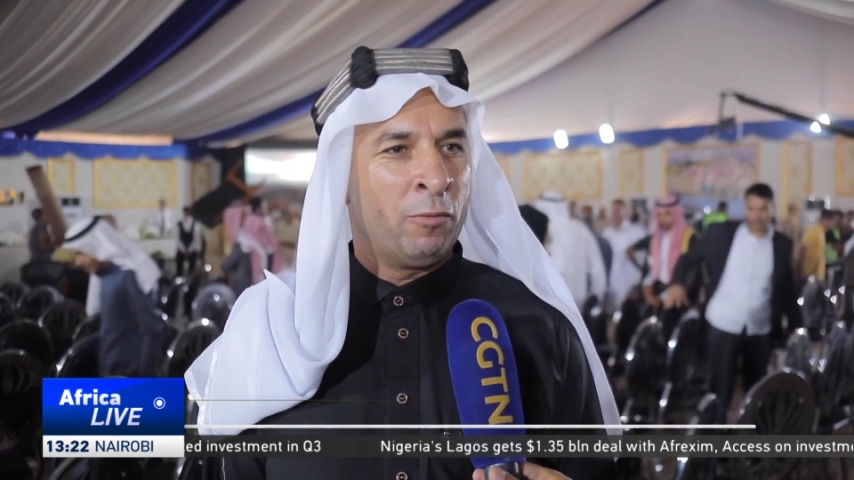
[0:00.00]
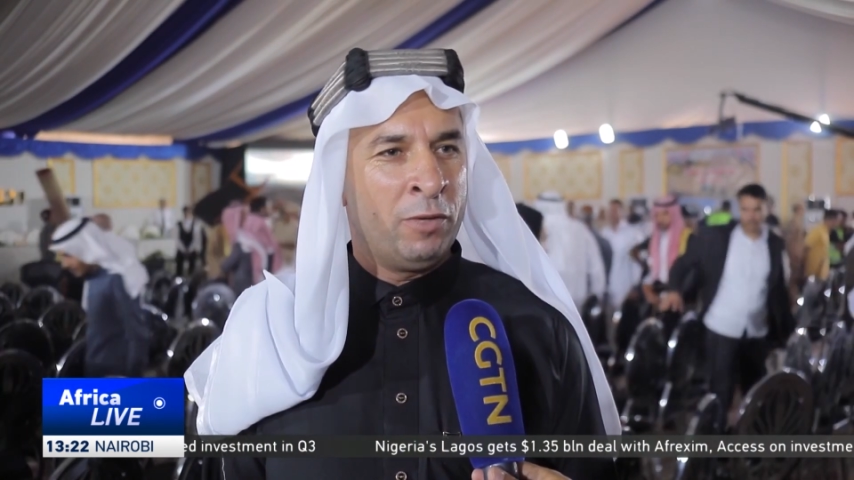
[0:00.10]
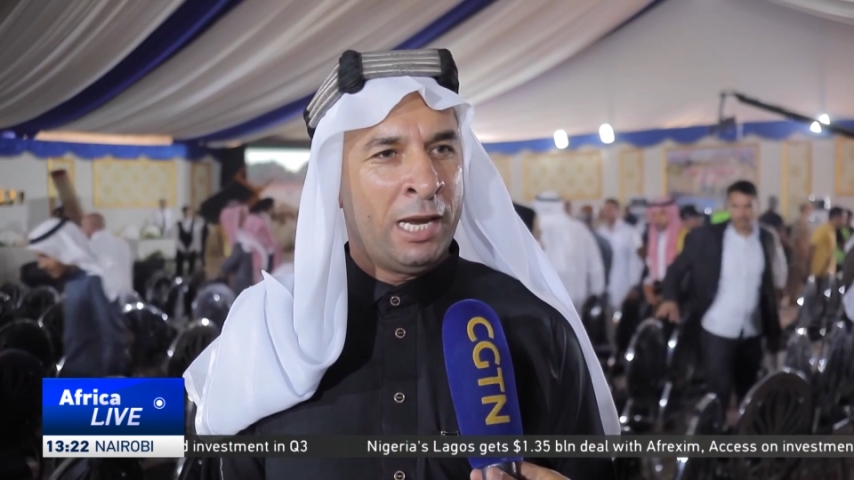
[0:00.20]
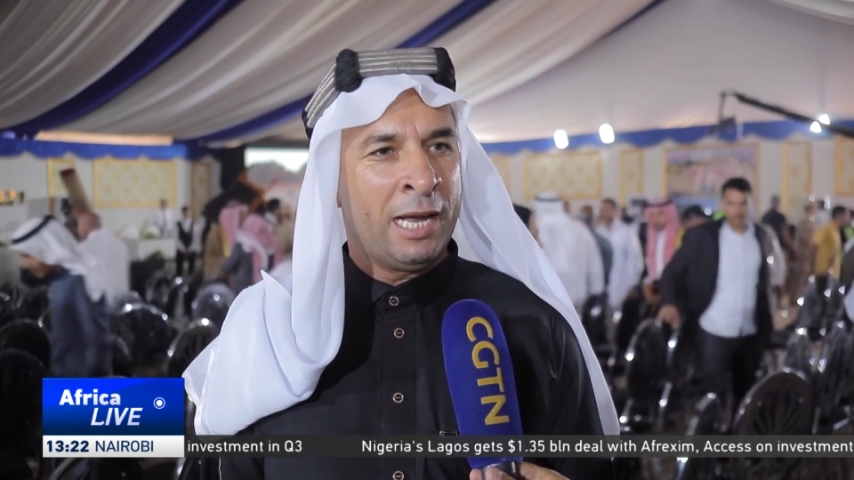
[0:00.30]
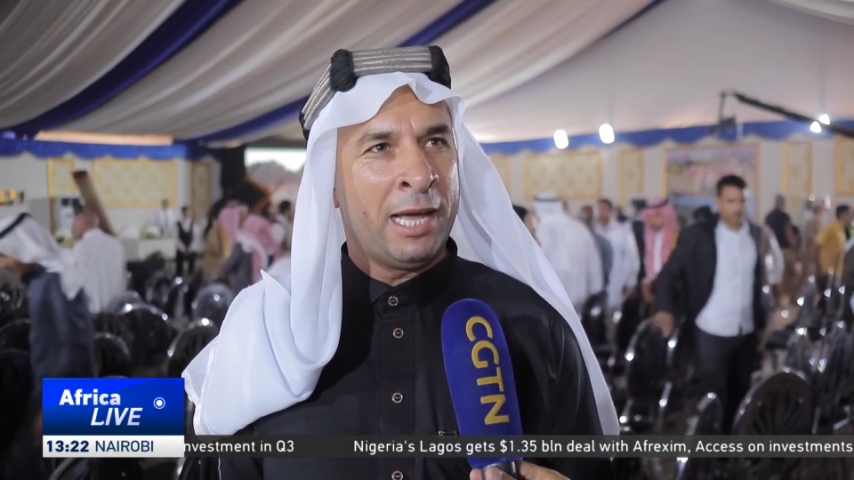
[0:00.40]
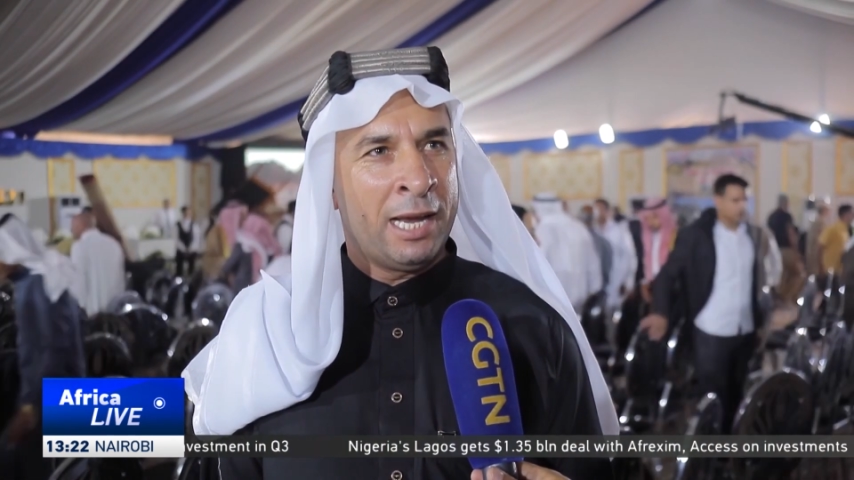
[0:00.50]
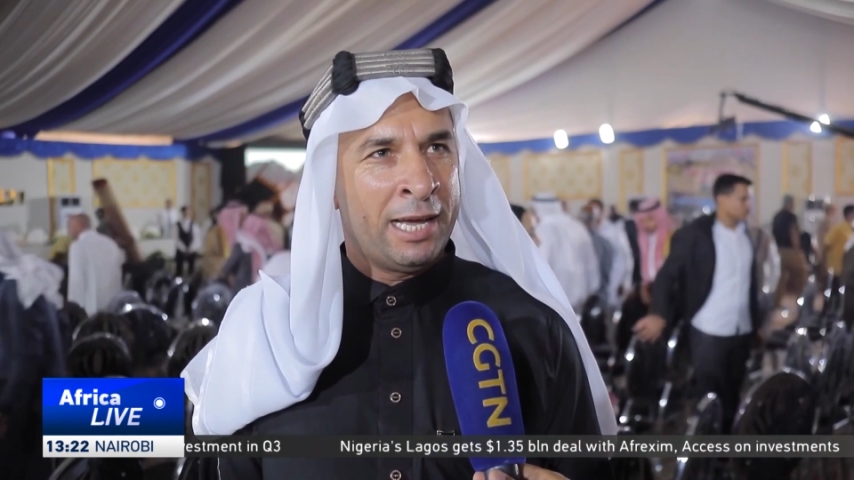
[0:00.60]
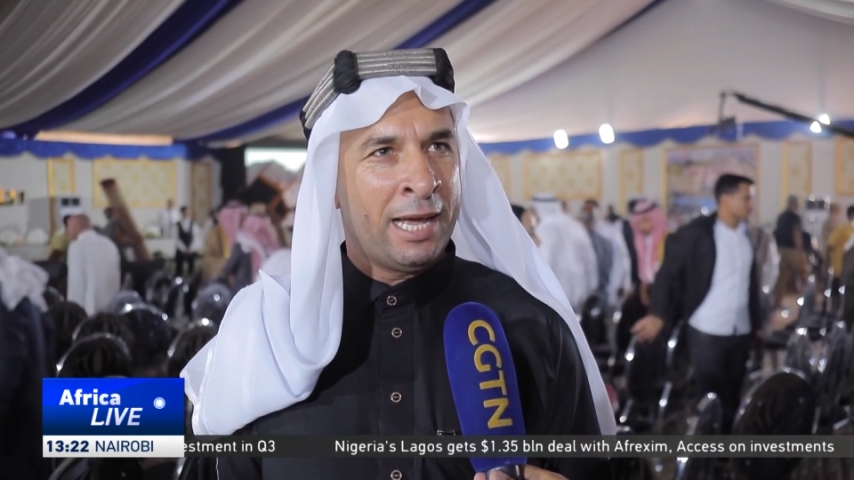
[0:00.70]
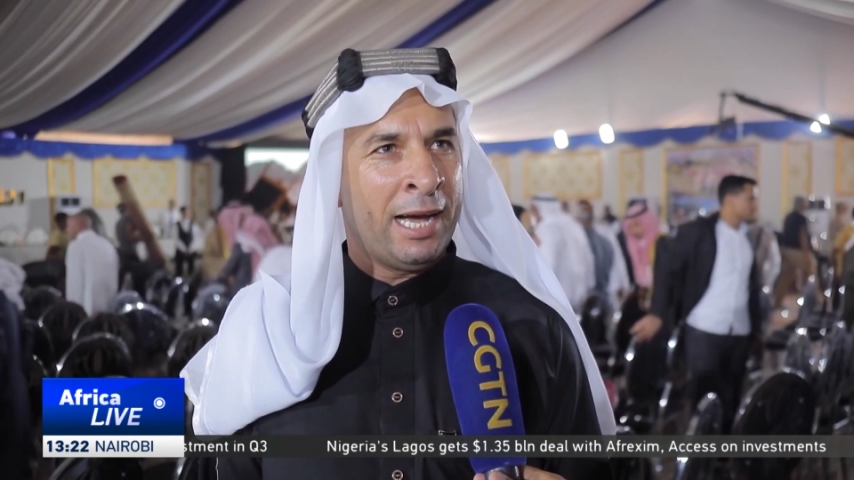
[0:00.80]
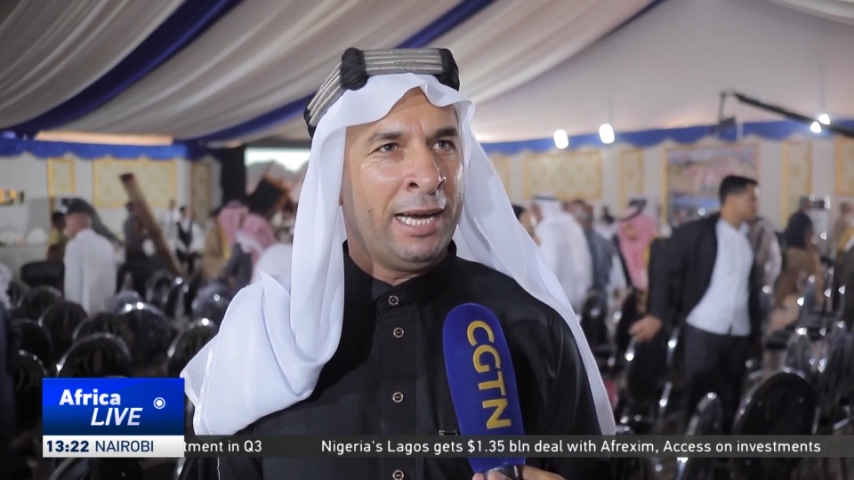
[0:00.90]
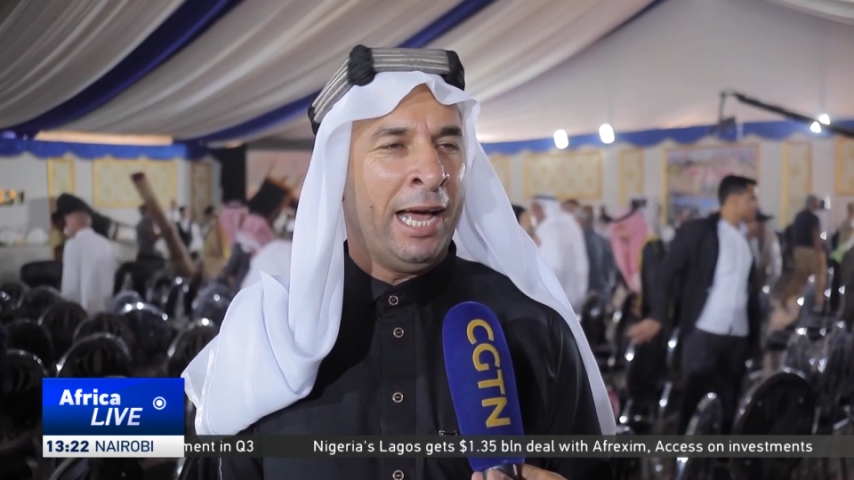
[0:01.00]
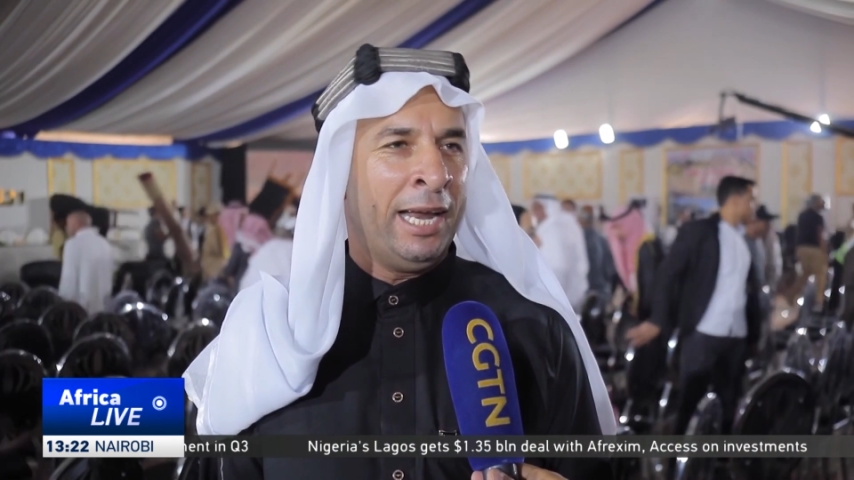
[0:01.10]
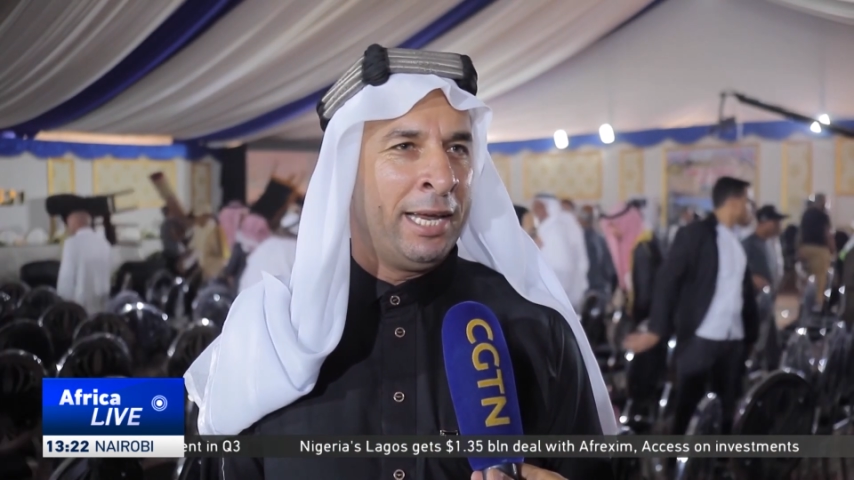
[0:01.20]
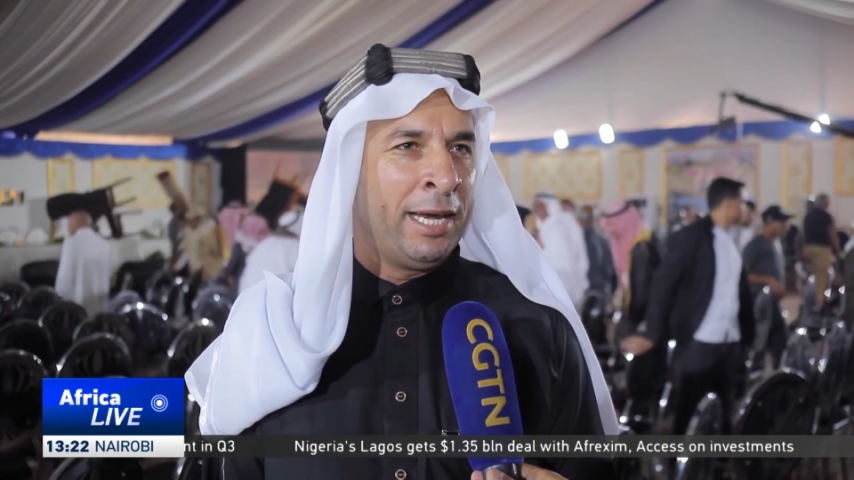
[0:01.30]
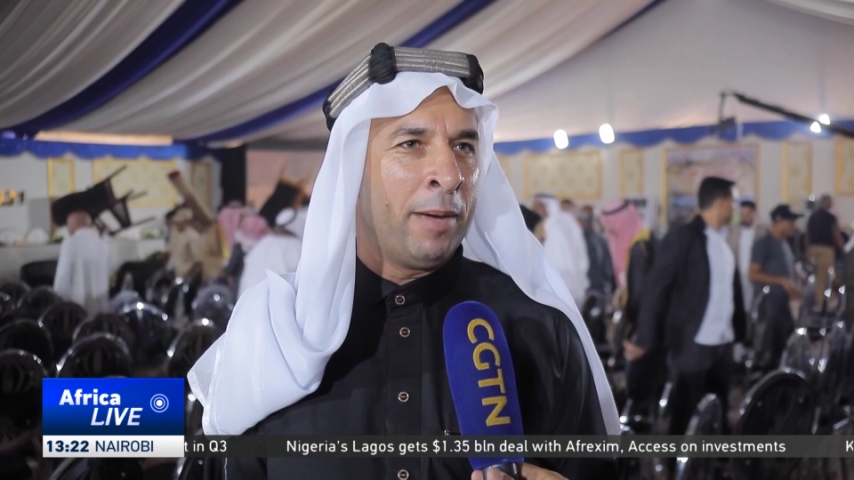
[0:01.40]
This will be of great
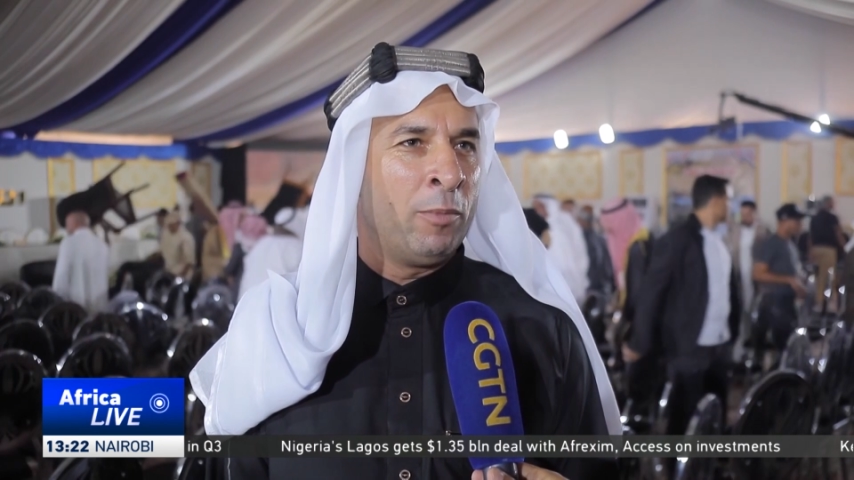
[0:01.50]
benefit